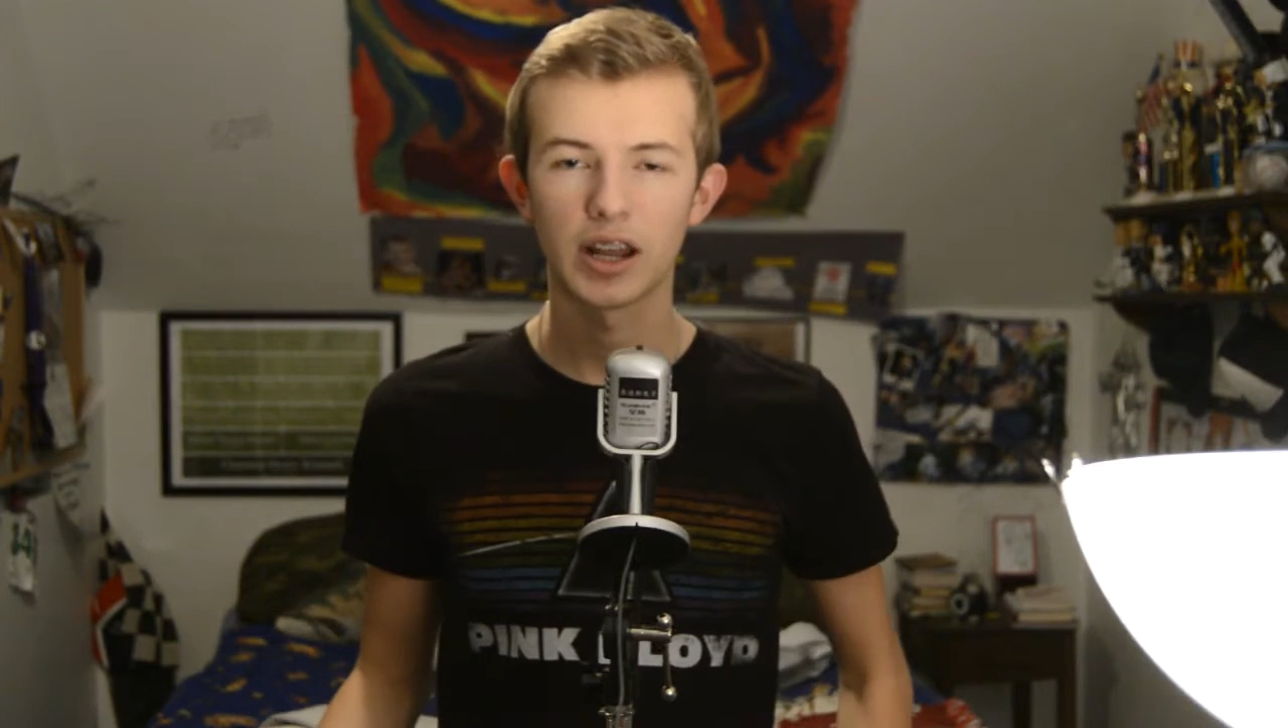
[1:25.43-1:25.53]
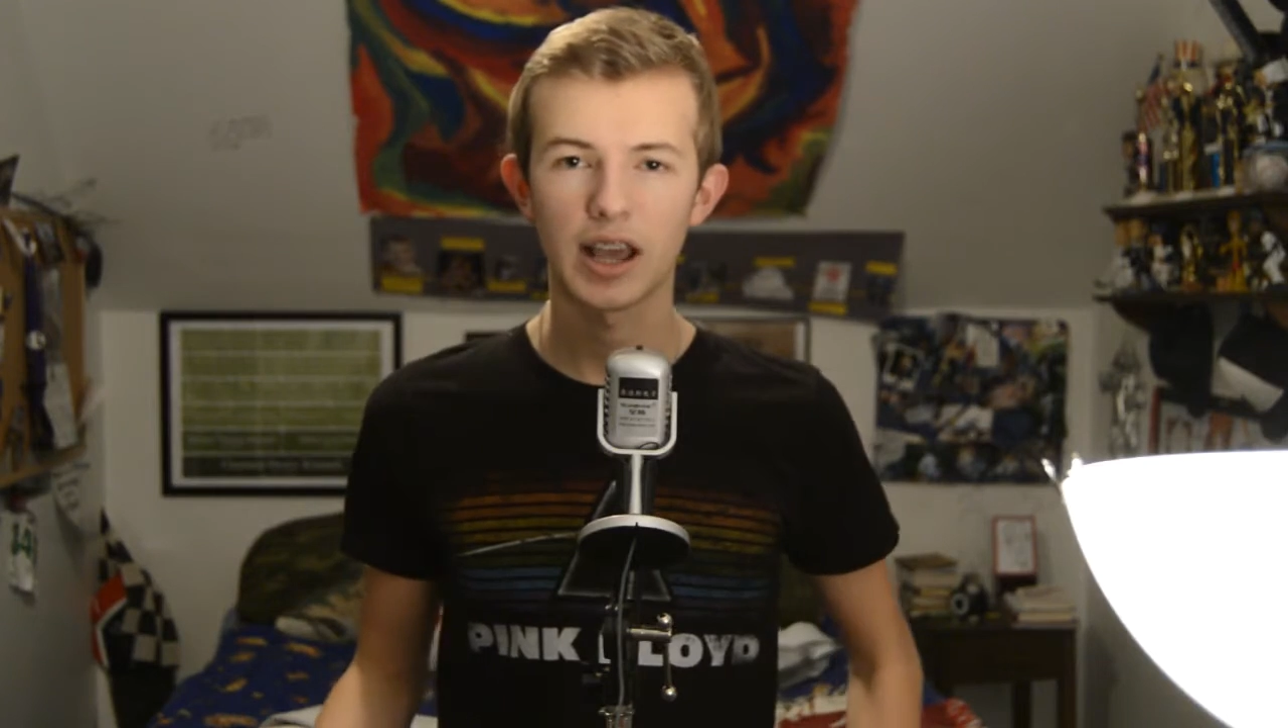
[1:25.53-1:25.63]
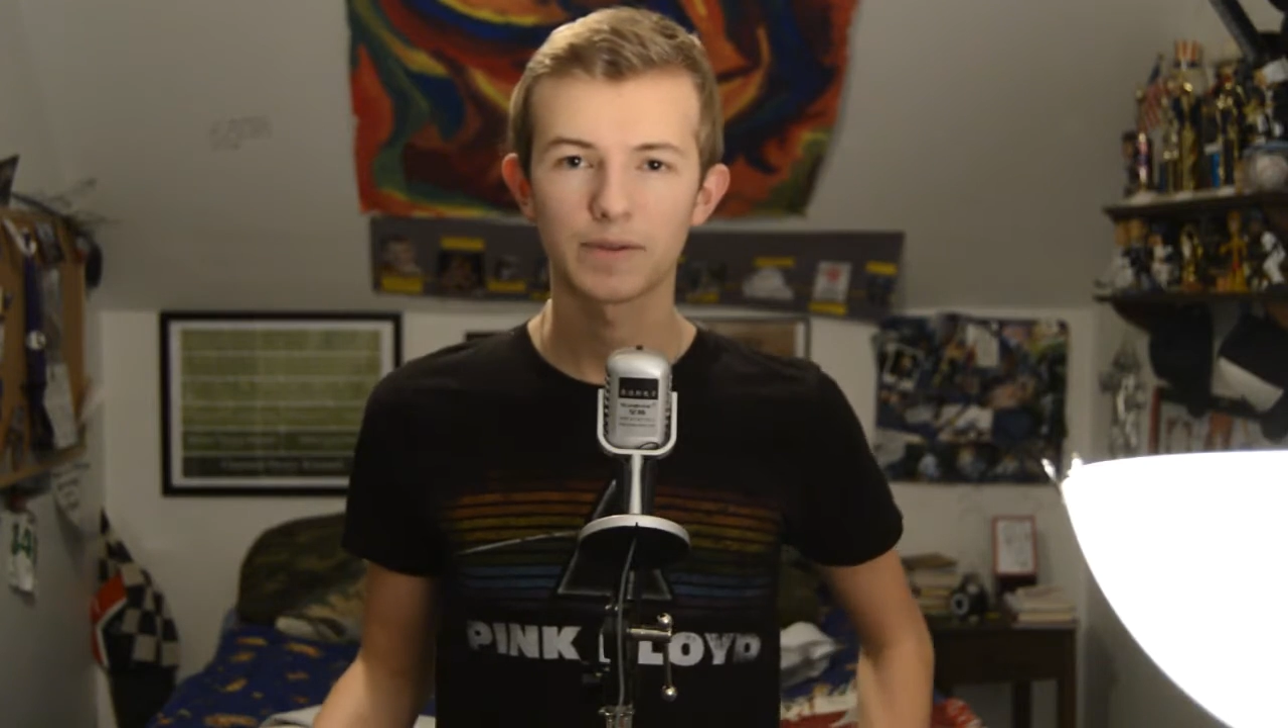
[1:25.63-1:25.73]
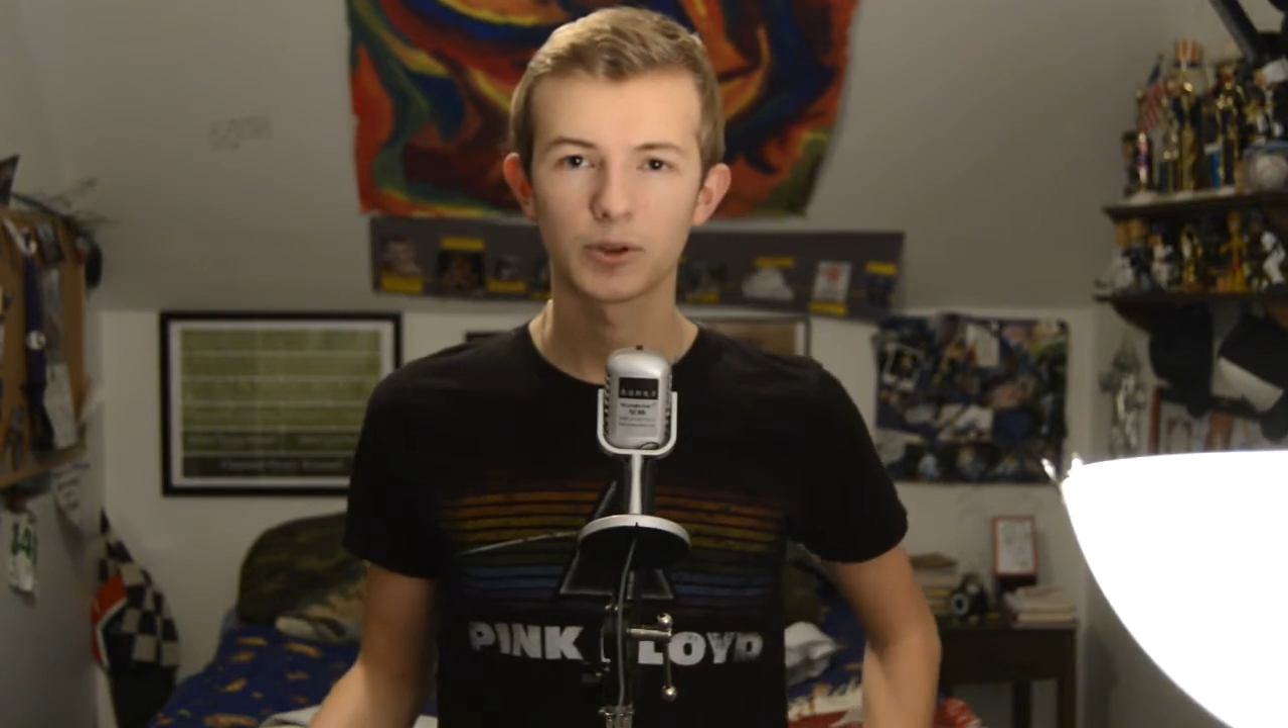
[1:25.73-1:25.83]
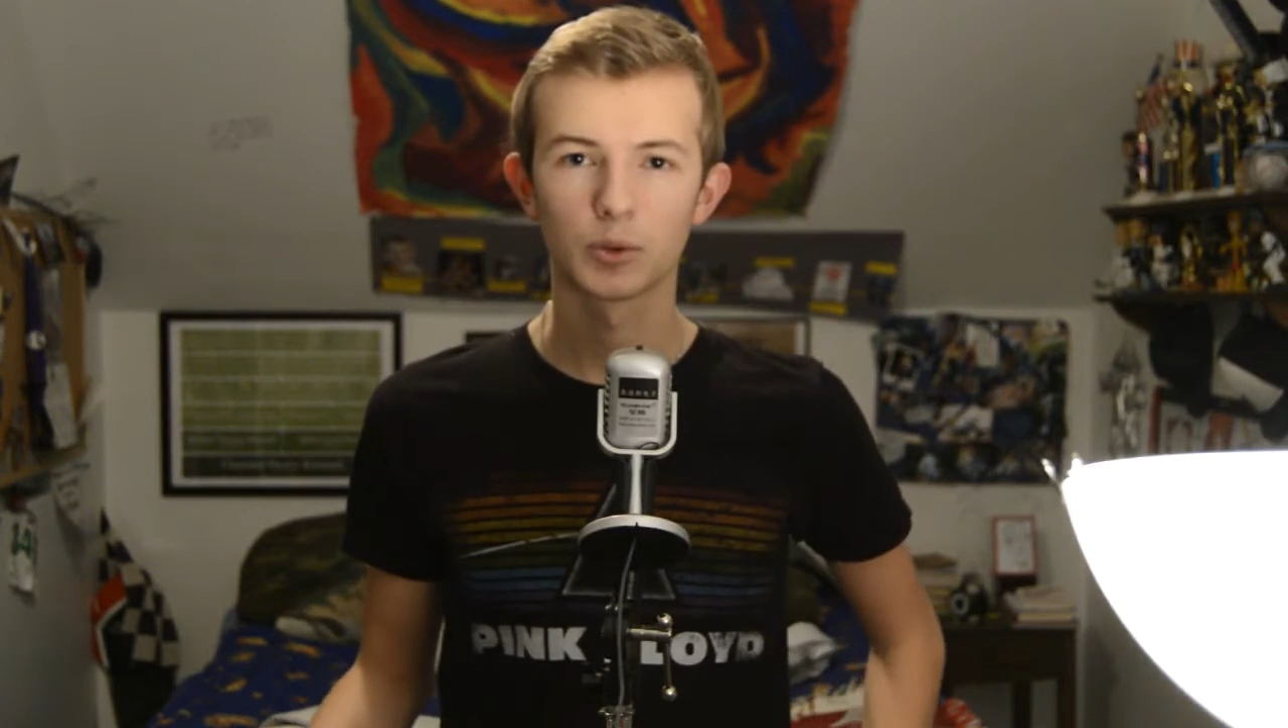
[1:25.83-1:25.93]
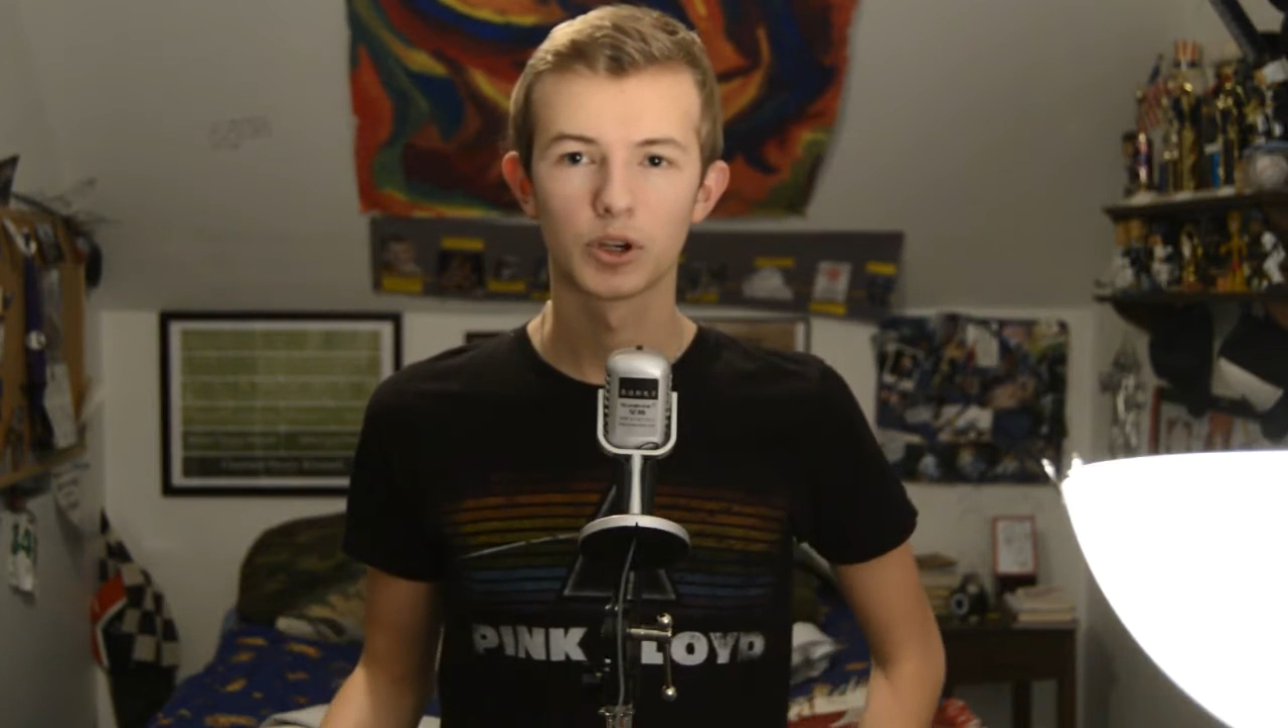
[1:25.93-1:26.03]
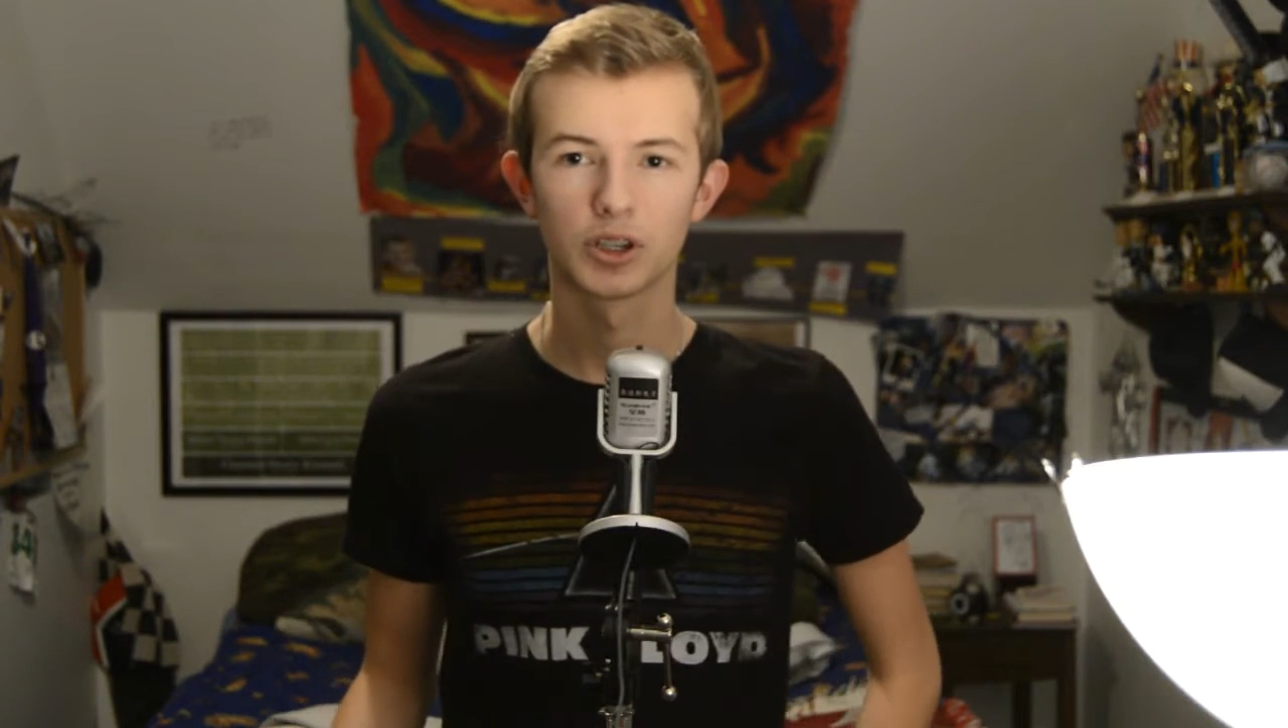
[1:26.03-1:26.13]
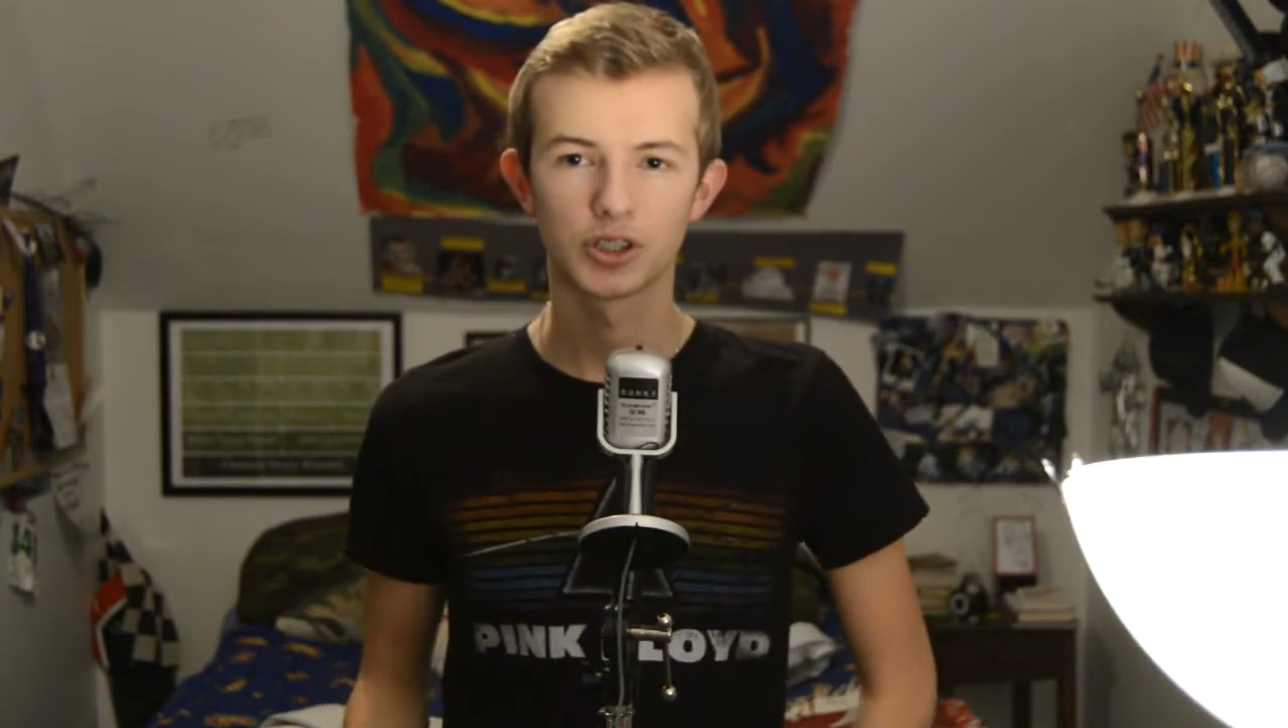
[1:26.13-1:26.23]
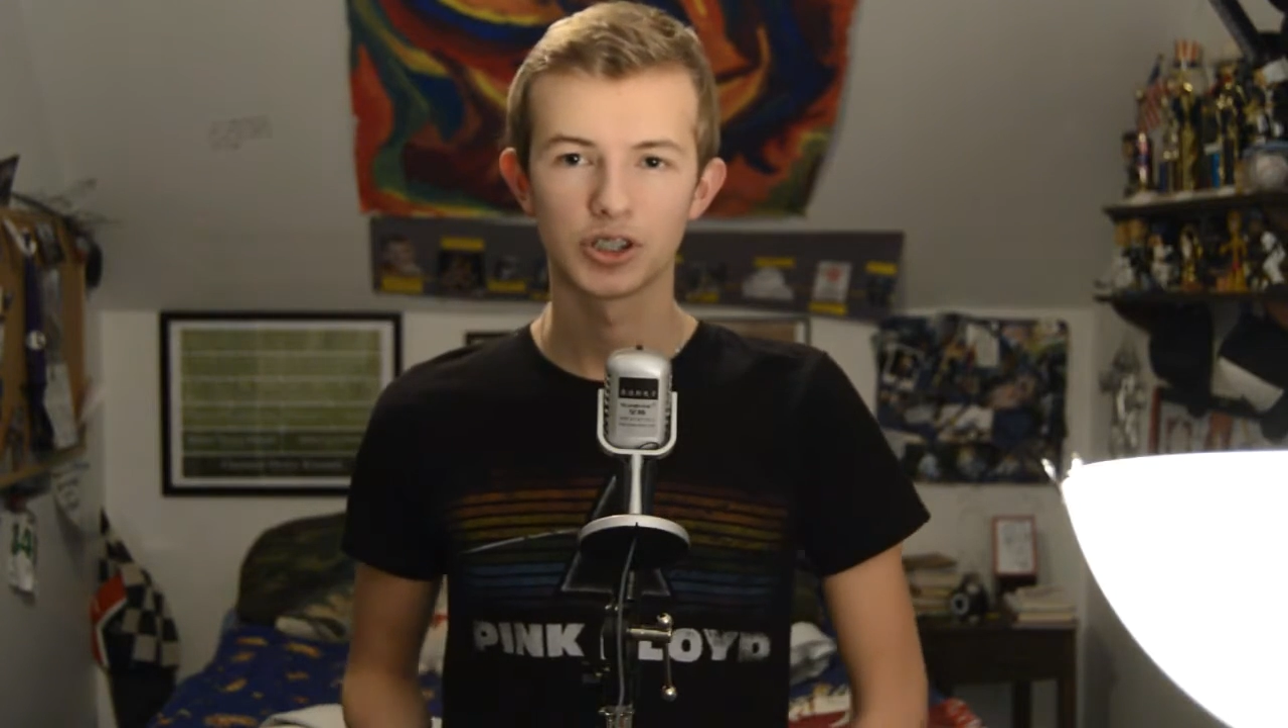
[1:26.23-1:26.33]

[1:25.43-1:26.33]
afterwards.